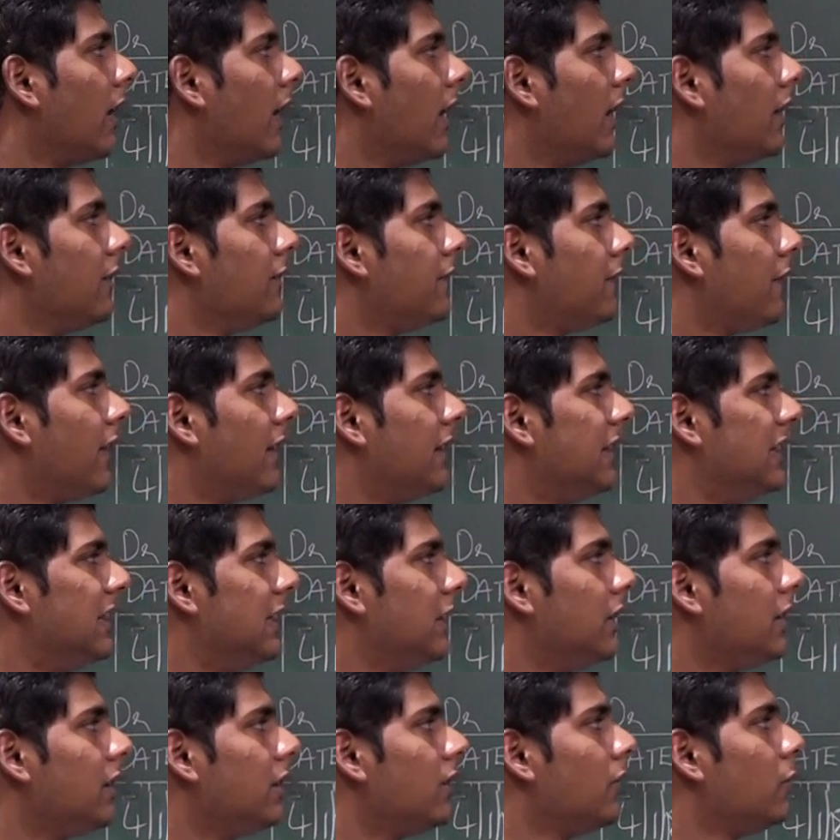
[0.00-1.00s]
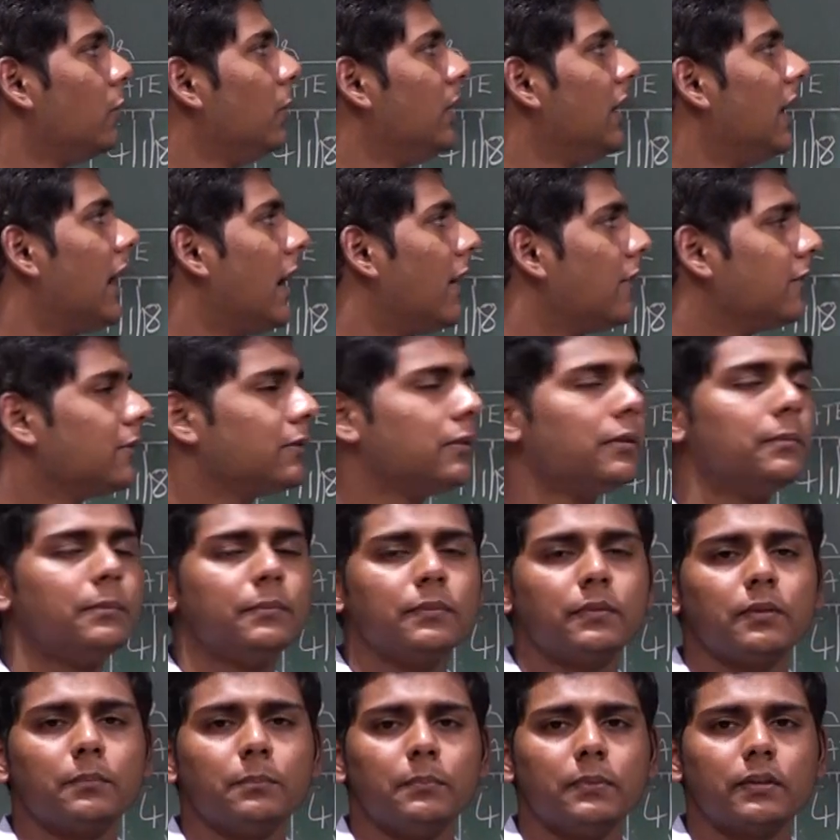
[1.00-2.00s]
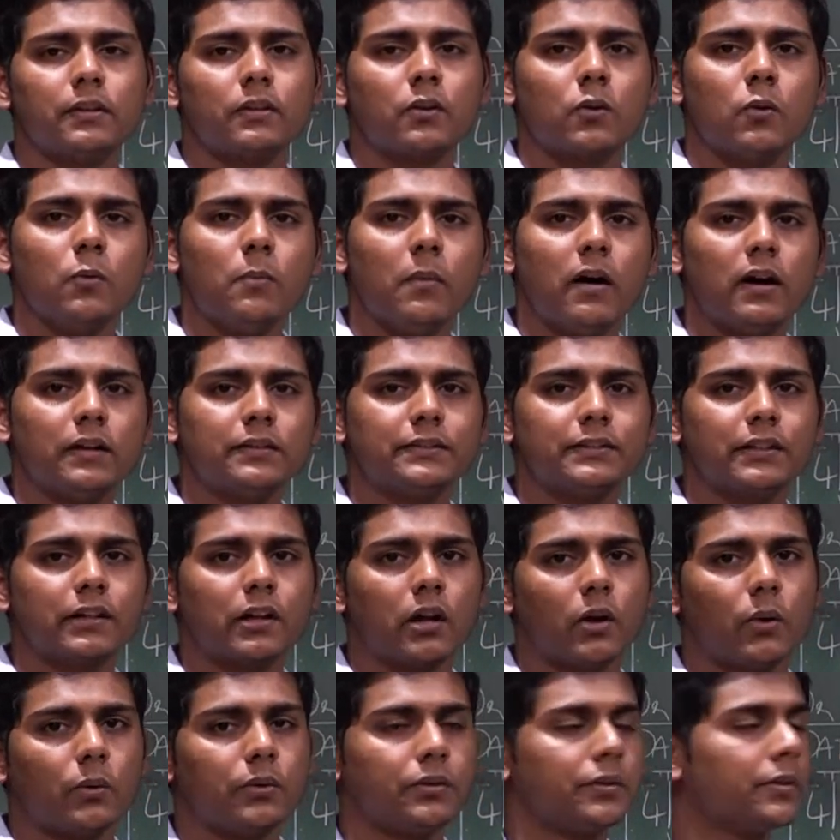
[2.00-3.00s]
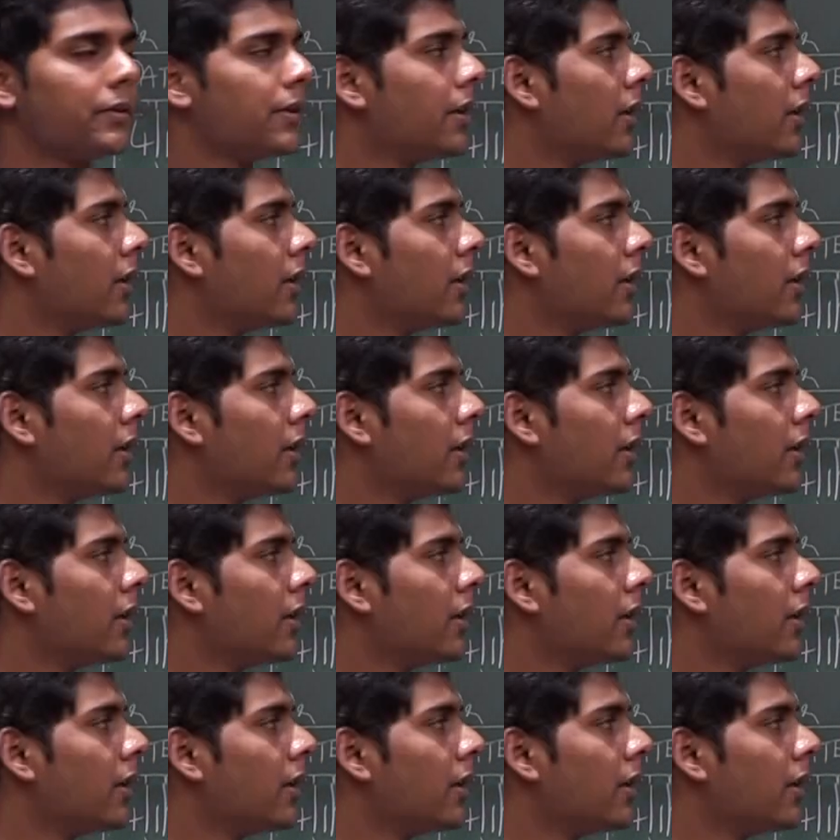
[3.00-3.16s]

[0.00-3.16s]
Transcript: And finally, we have Kumar's account.